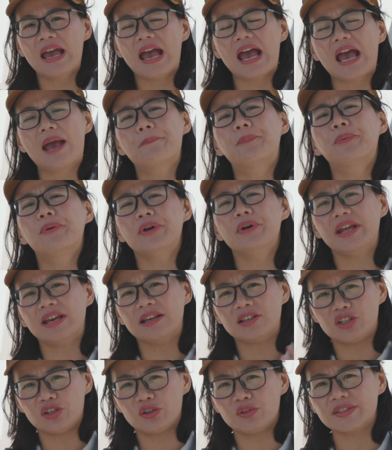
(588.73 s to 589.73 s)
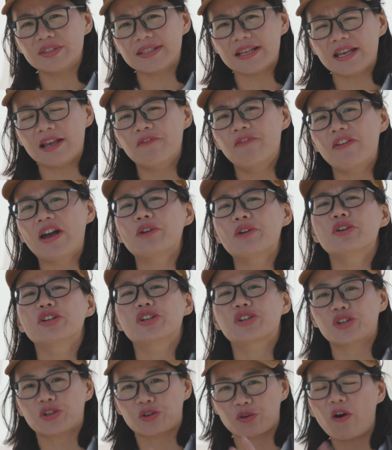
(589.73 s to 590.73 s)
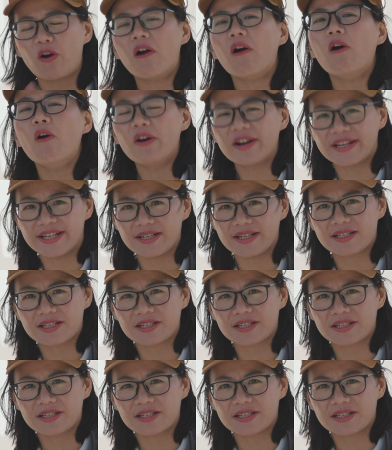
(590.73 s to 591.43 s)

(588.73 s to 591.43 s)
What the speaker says: and put in use in very short order.